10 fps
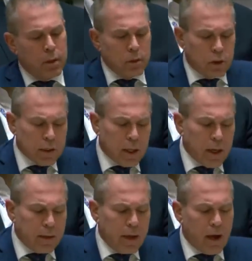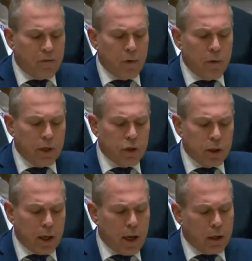Just like the
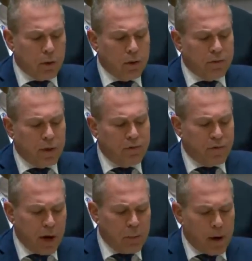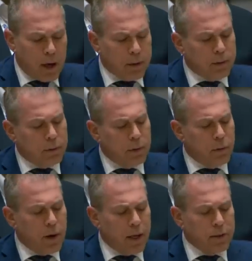ever-reaching hand of the Wehrmacht,
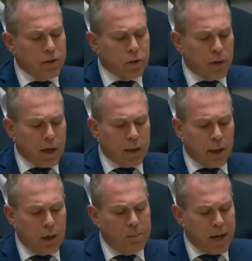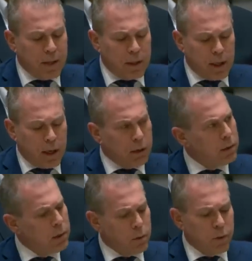Iran struck Albania
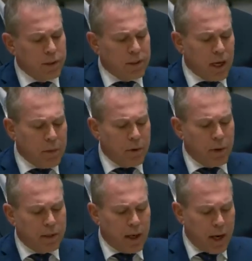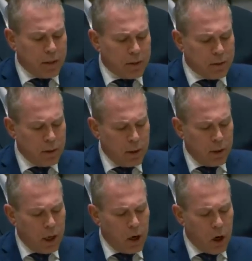with cyber attacks
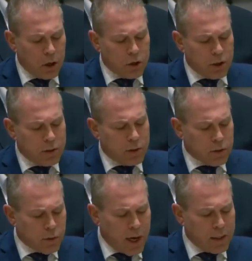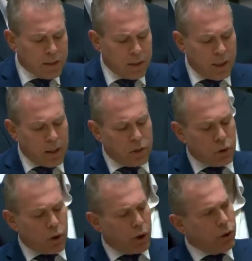and launches strikes against
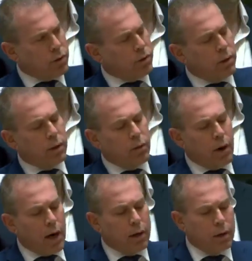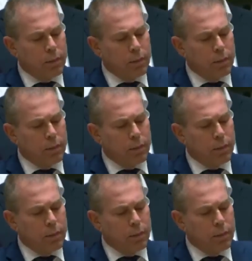Kurds in Iraq.